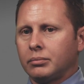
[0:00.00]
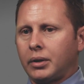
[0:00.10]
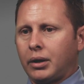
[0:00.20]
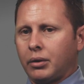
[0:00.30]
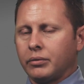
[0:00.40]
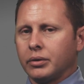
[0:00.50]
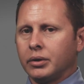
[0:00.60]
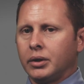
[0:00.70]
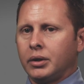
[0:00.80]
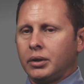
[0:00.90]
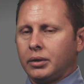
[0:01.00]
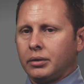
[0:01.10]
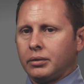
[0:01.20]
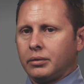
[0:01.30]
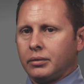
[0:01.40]
However,
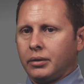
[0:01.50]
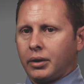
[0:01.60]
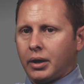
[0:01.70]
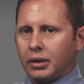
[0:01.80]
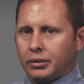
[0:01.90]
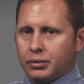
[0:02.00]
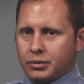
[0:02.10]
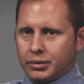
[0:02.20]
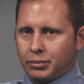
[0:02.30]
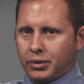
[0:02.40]
they're kind of useless